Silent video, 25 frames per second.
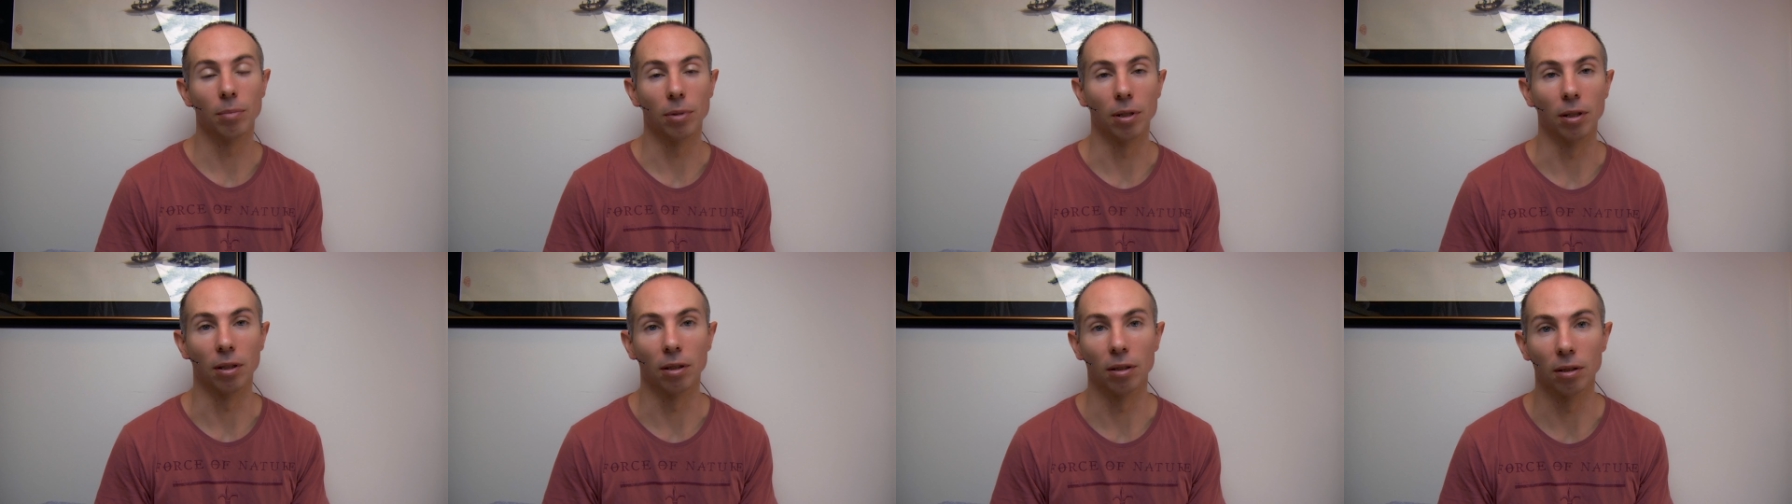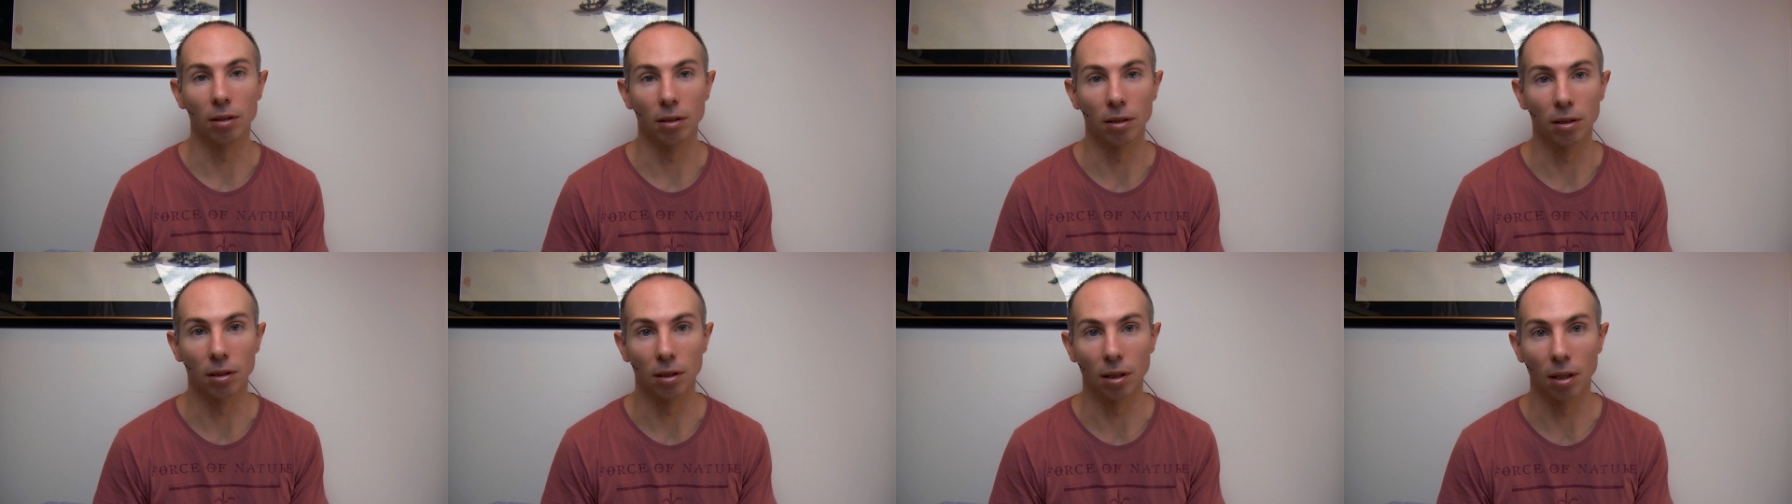
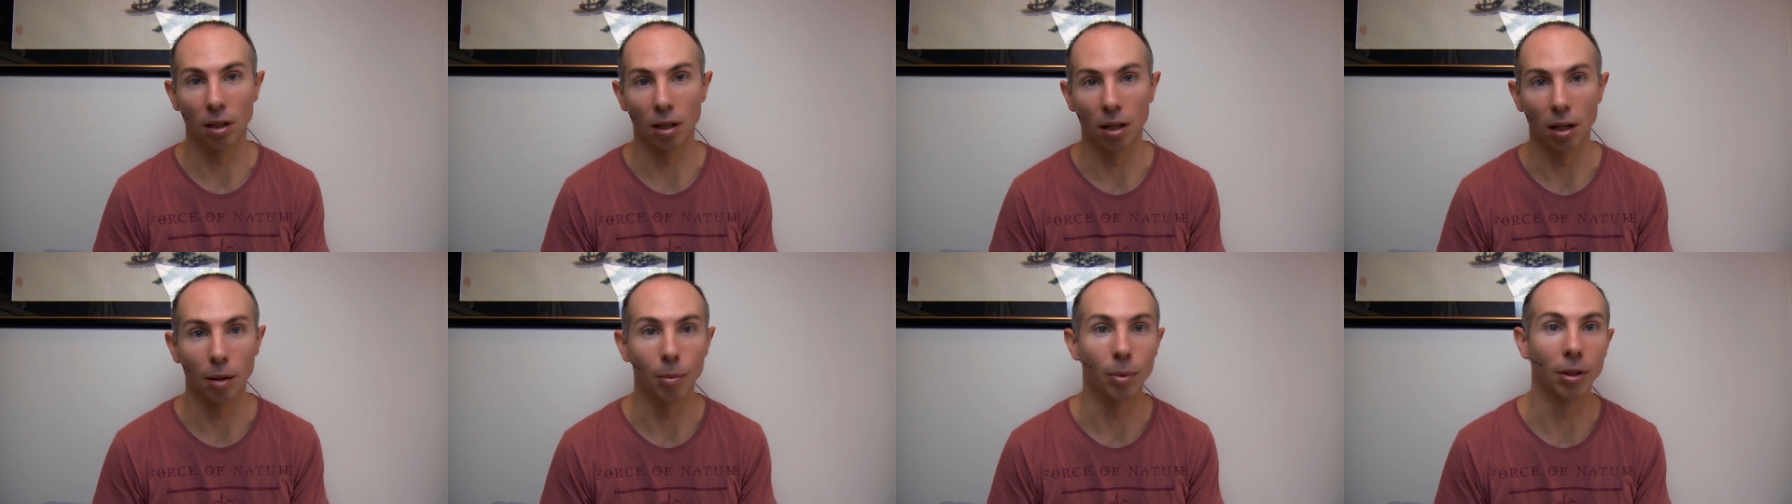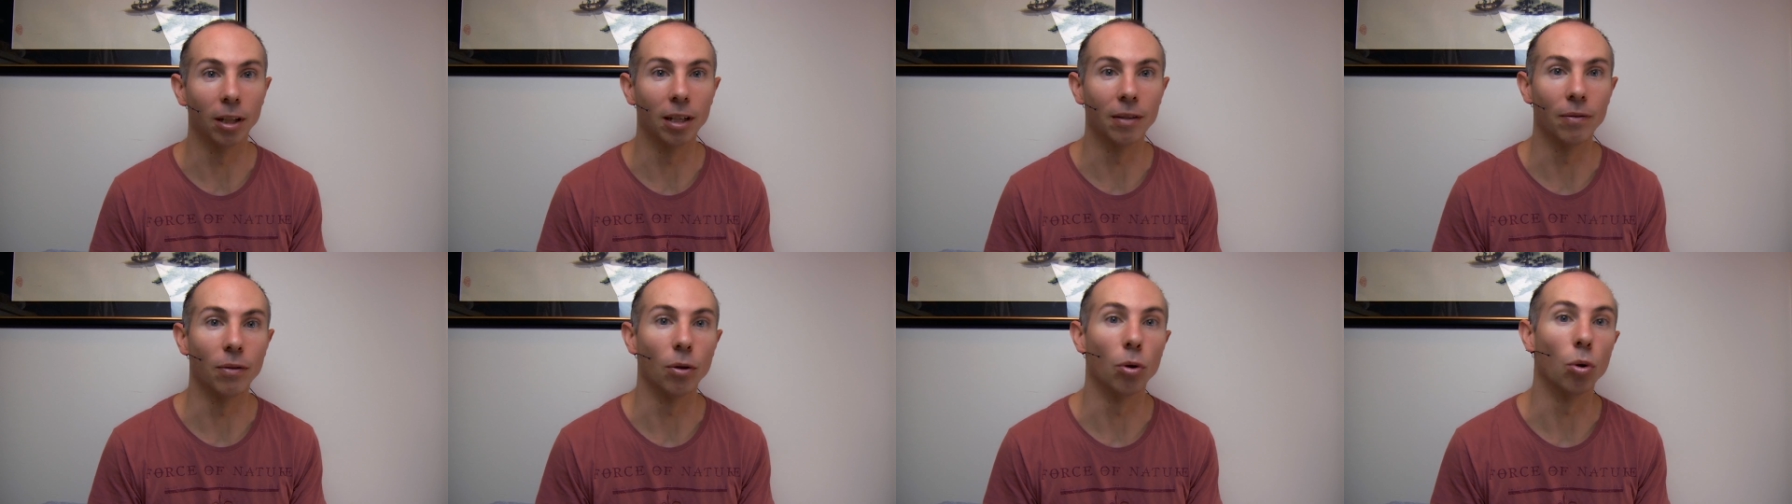because I
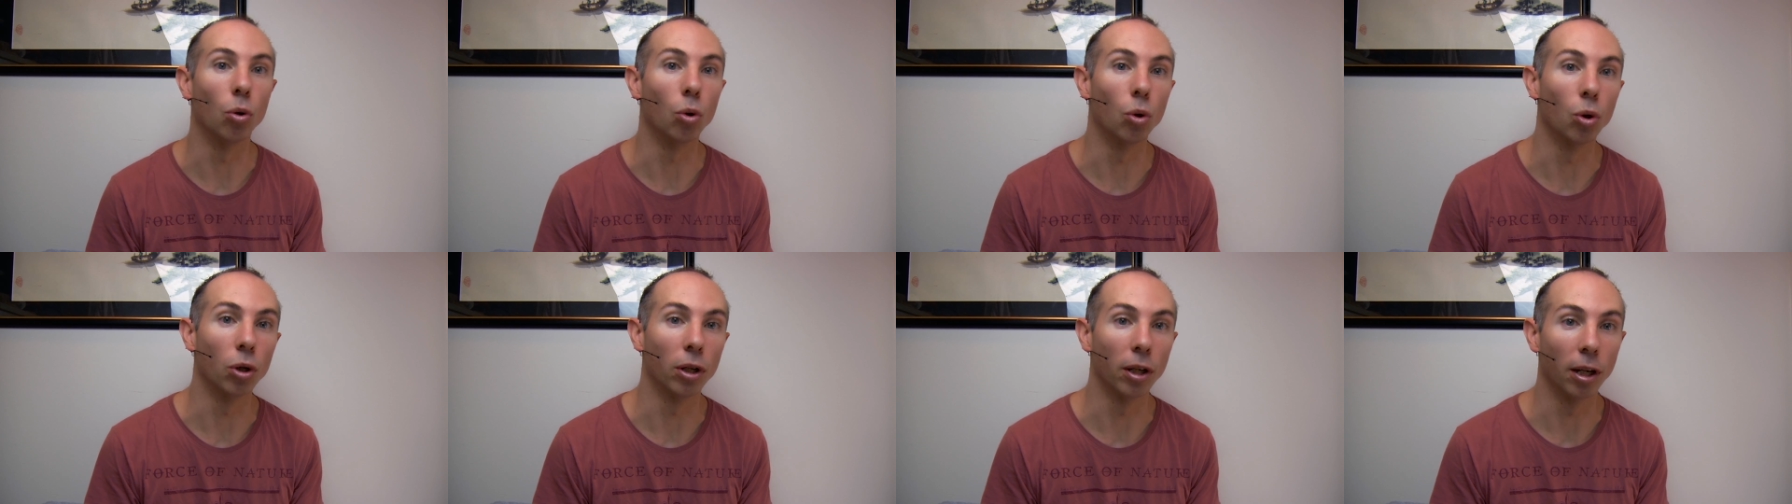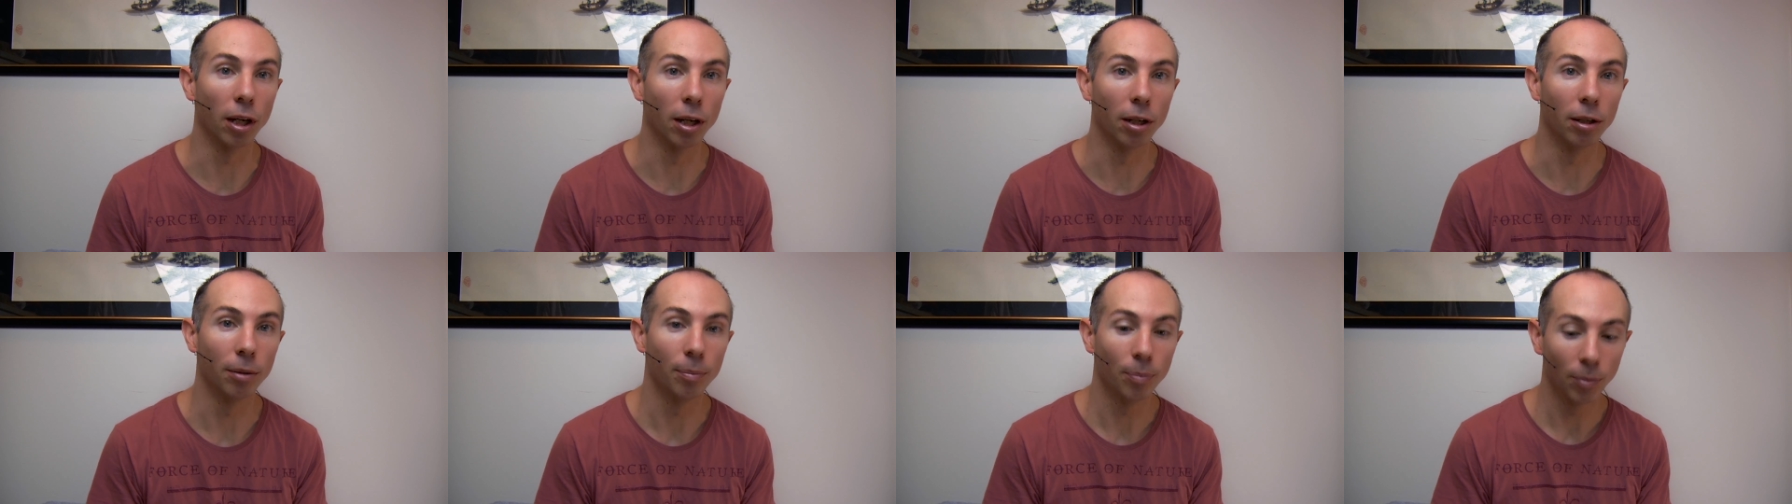believe the
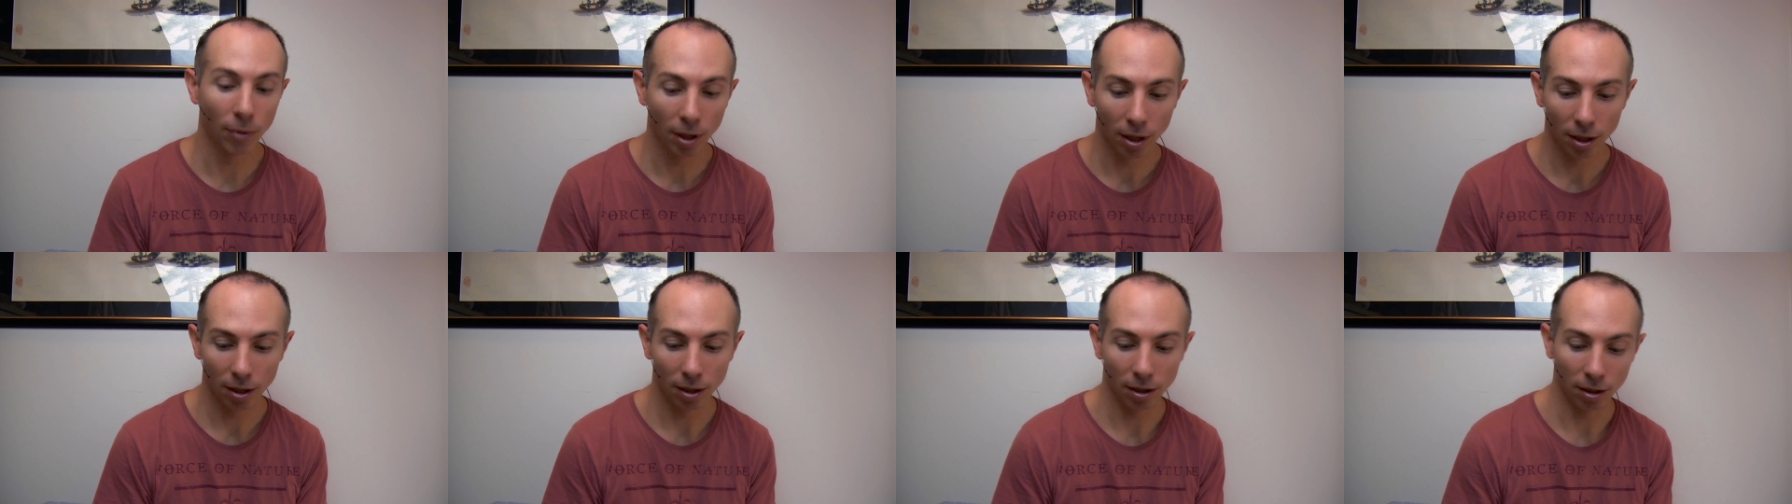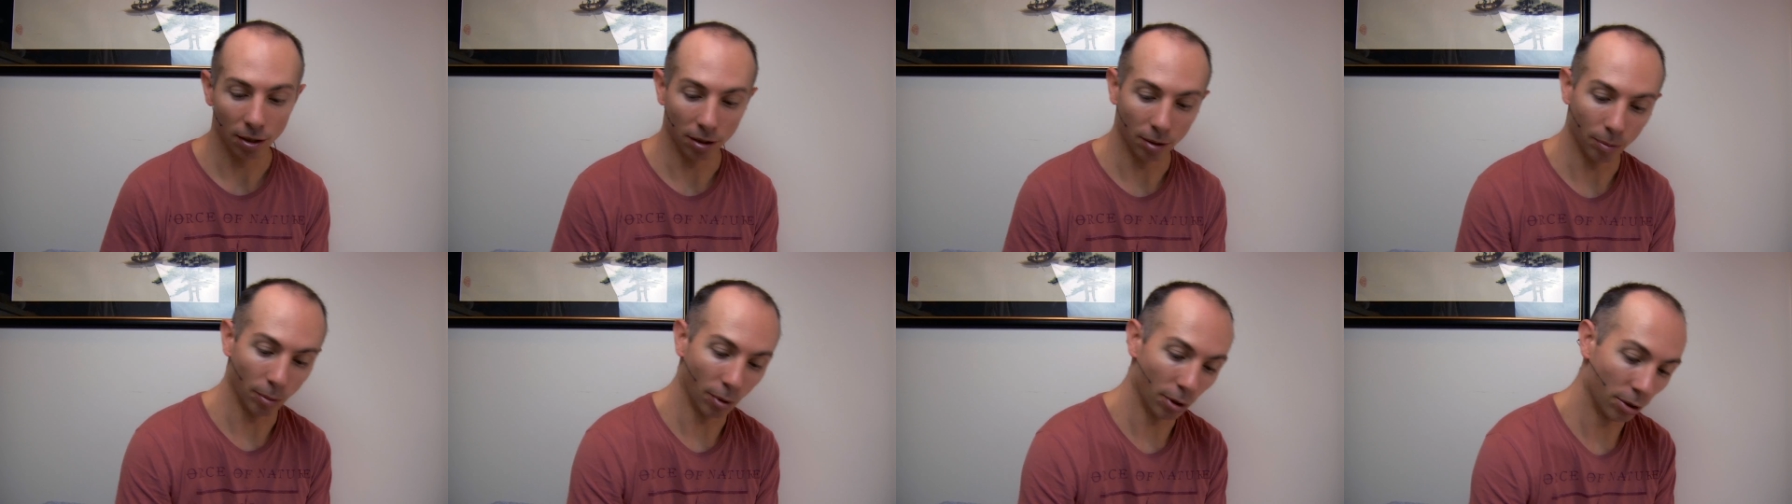audio
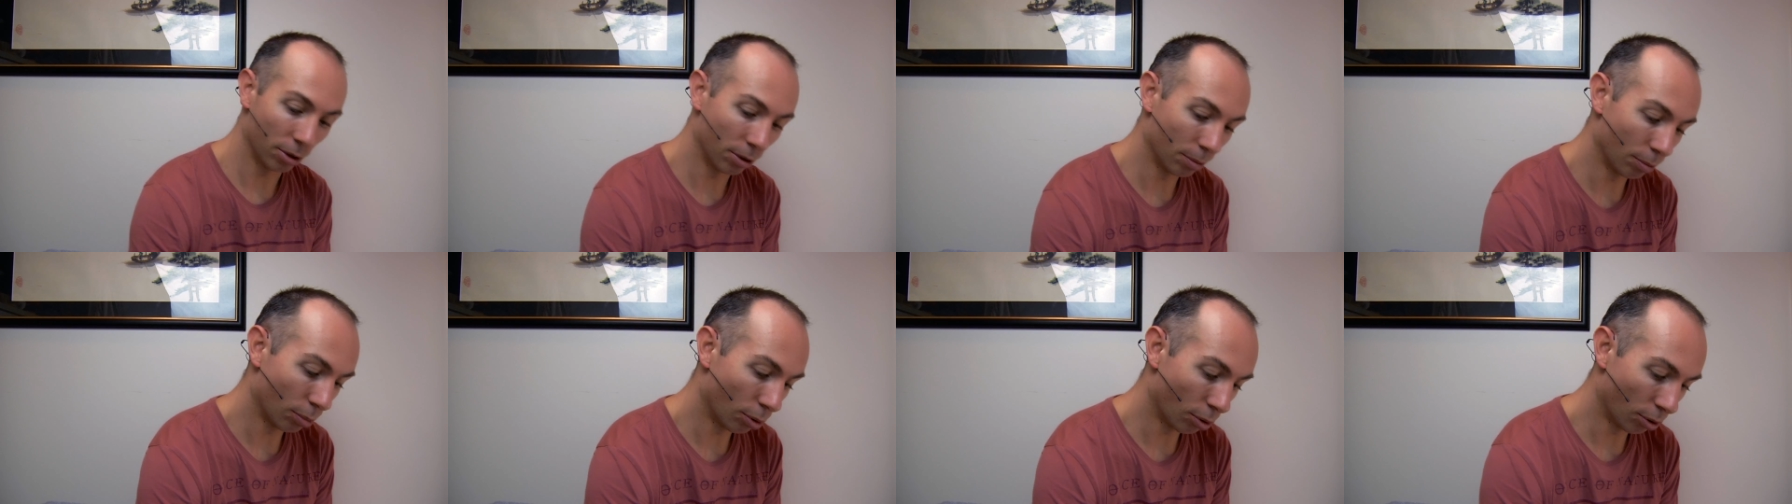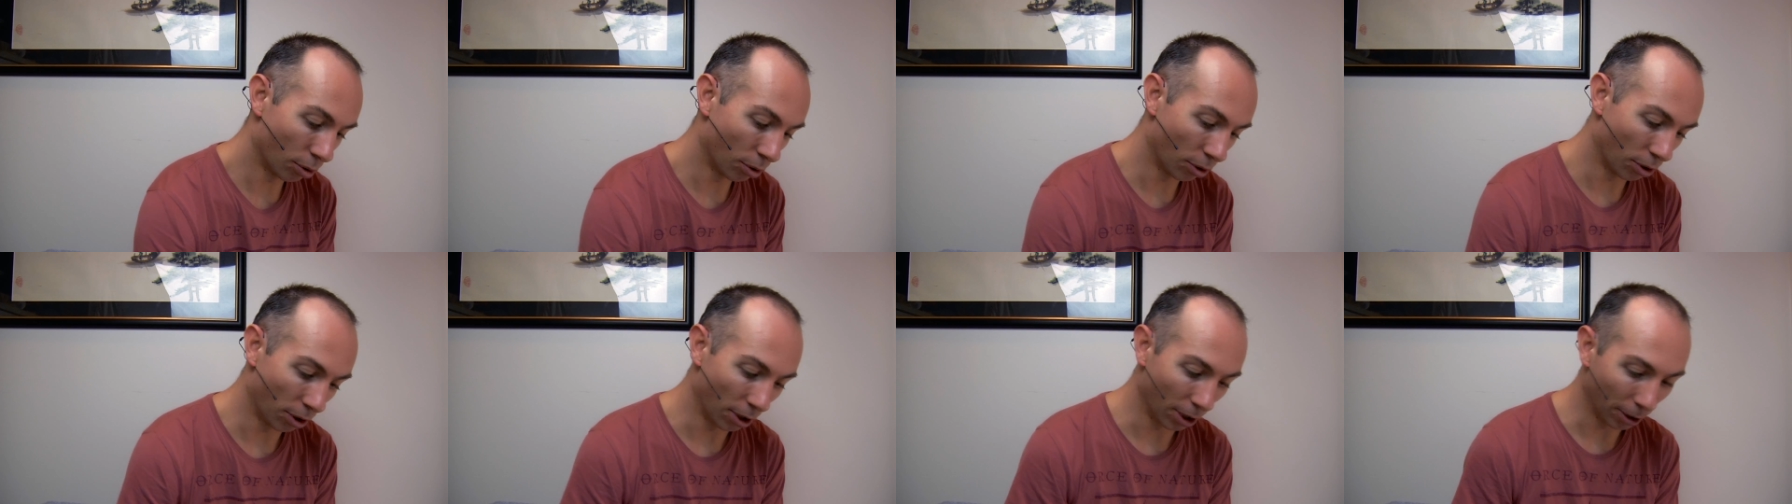is the most
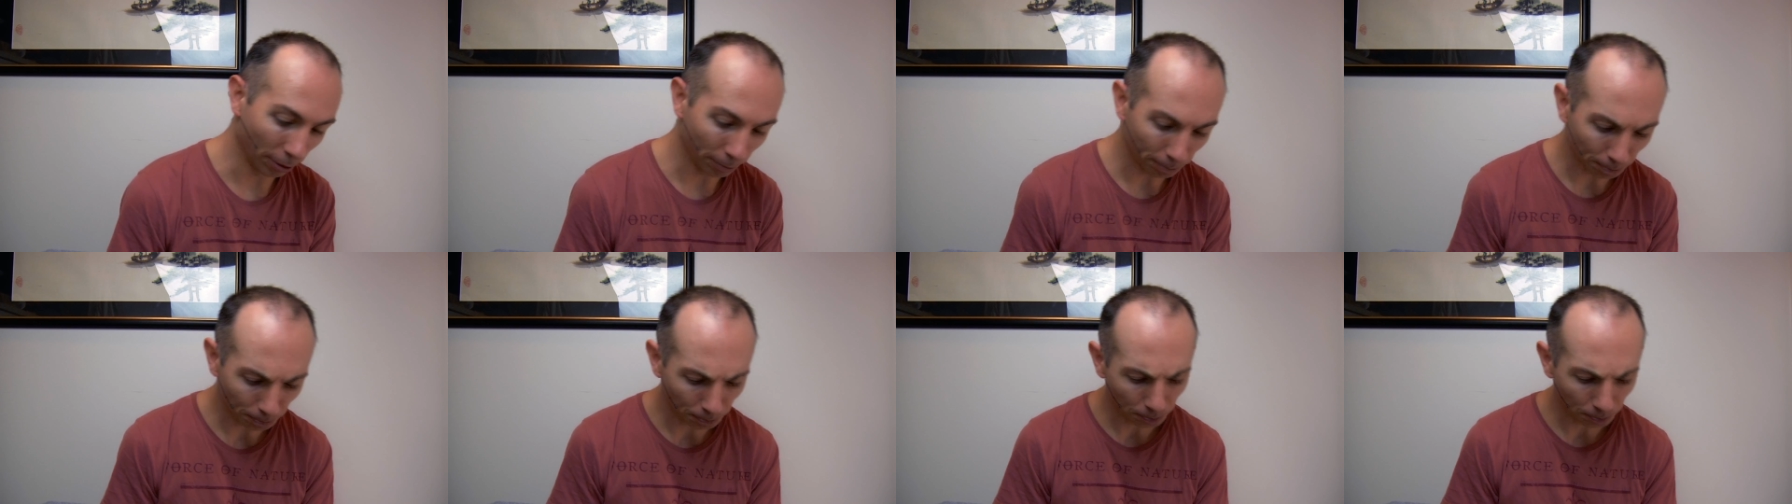important thing.